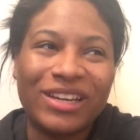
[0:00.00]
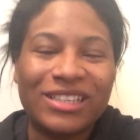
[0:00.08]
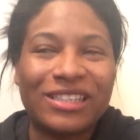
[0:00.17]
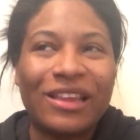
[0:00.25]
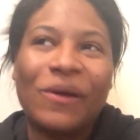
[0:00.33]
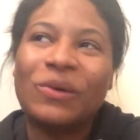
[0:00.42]

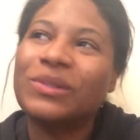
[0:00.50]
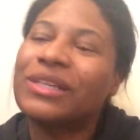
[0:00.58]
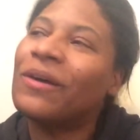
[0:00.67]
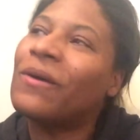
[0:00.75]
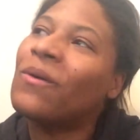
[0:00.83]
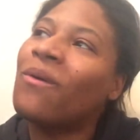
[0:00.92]
It's low.
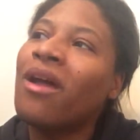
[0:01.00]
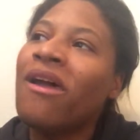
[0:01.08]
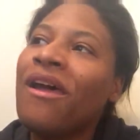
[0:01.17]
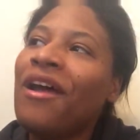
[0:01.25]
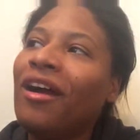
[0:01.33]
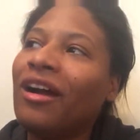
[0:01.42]
So,
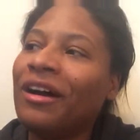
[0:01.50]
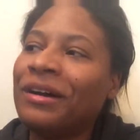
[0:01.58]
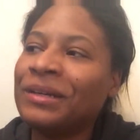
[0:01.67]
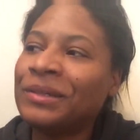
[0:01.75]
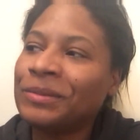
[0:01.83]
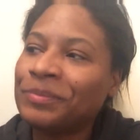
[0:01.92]

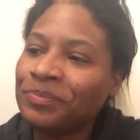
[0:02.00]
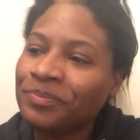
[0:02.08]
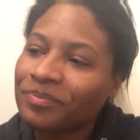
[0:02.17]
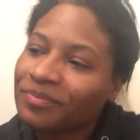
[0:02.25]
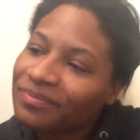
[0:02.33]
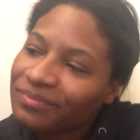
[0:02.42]
um,